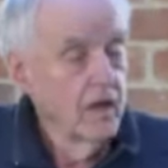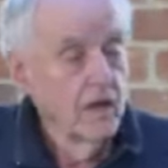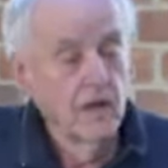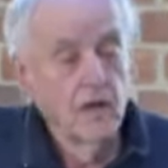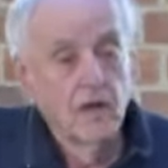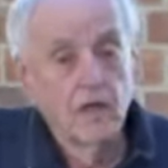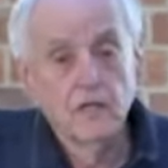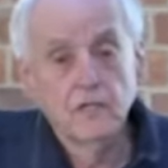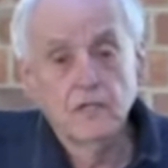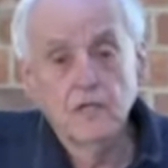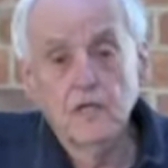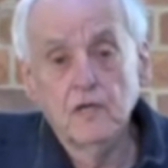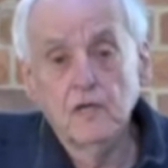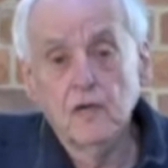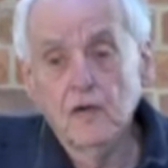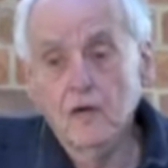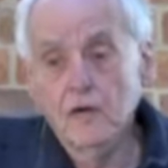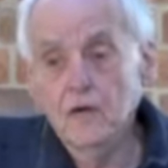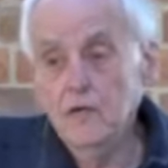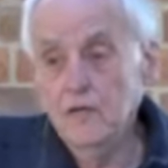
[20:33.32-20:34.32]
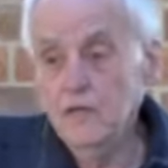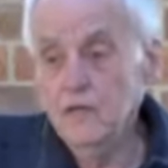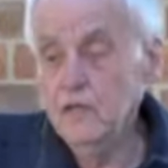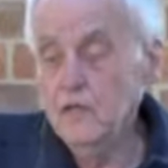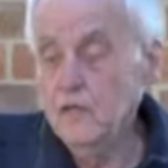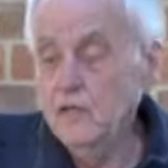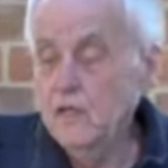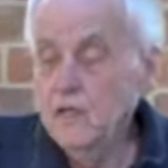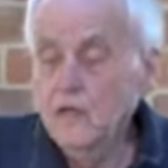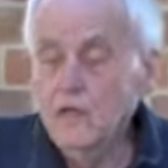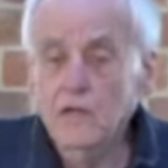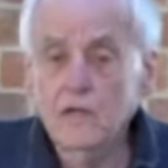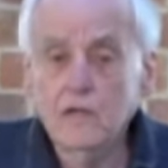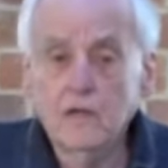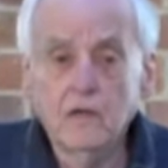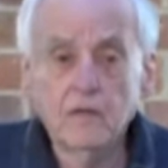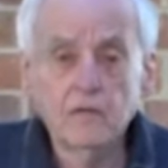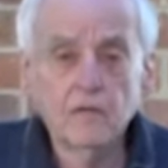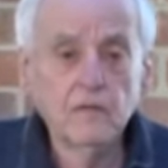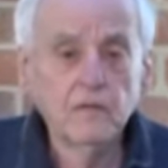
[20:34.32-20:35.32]
He said, I've been
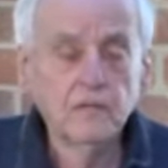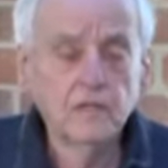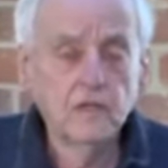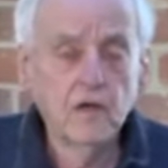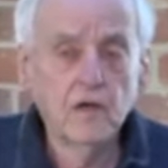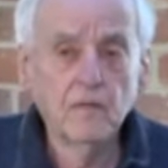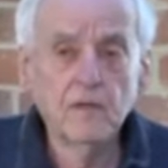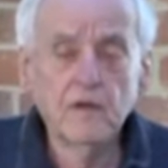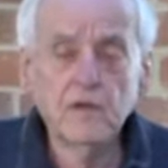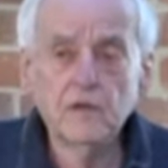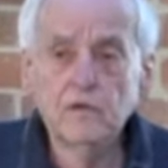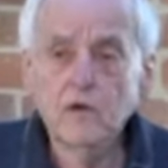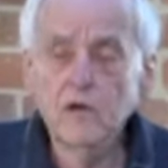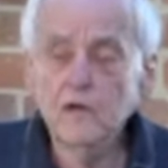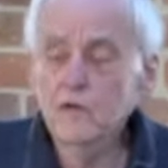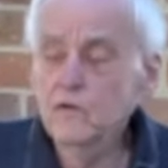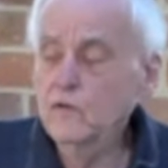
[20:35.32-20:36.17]
a